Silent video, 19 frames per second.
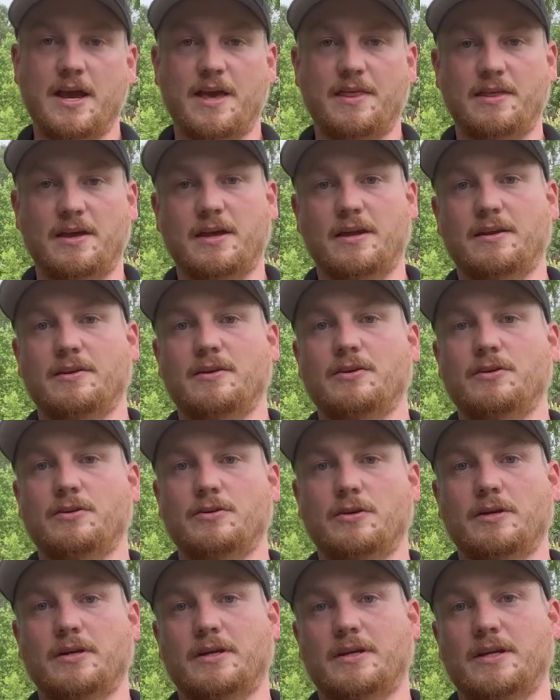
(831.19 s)
and then
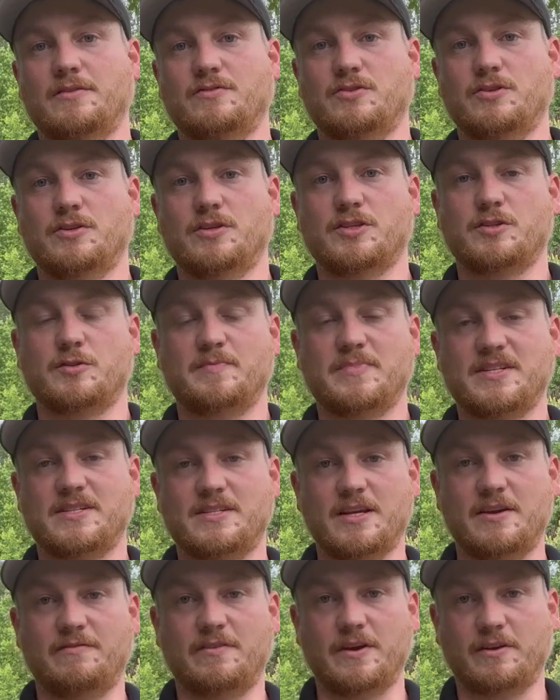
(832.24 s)
it gives you the
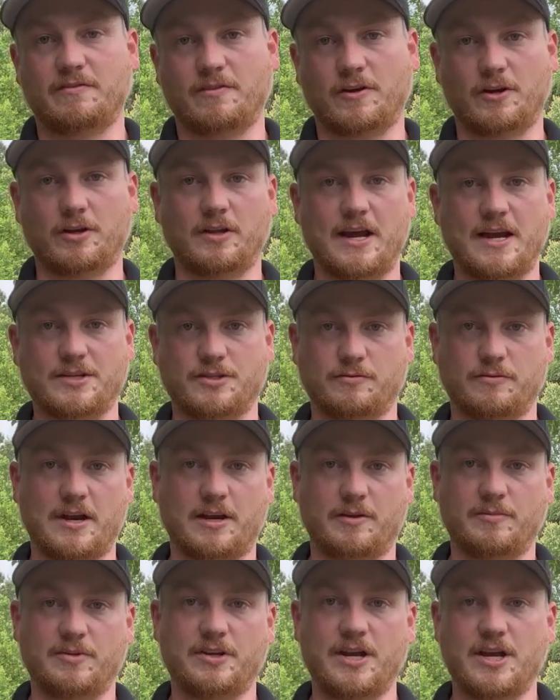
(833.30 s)
specific fertilizer
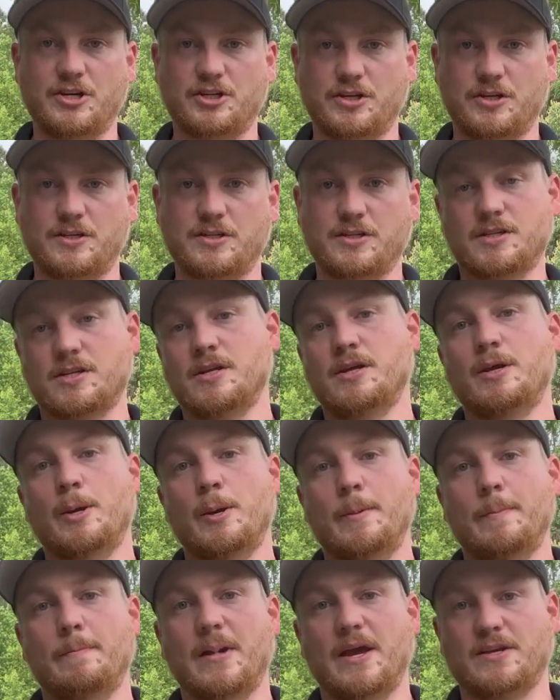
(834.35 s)
recommendations
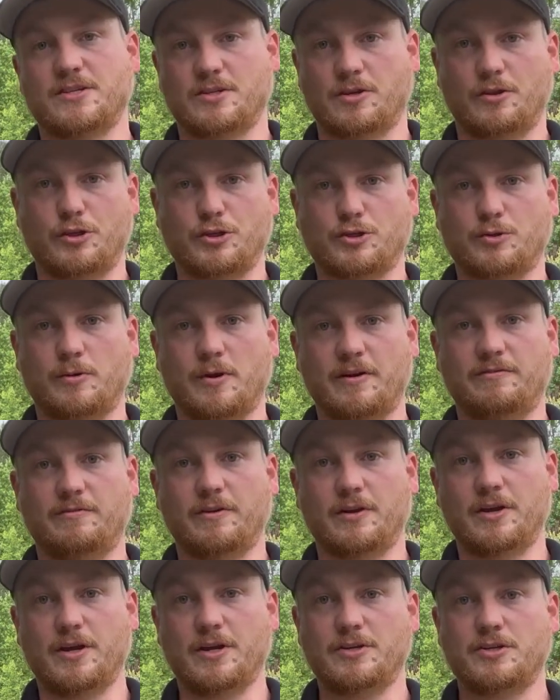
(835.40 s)
based on the square
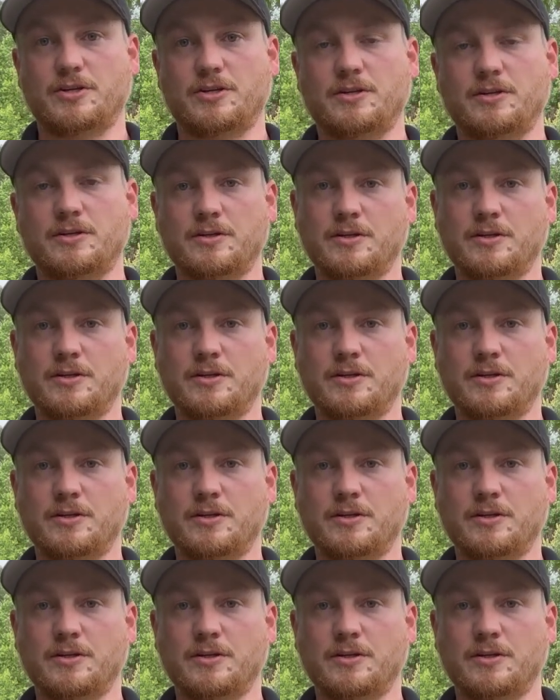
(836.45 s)
footage.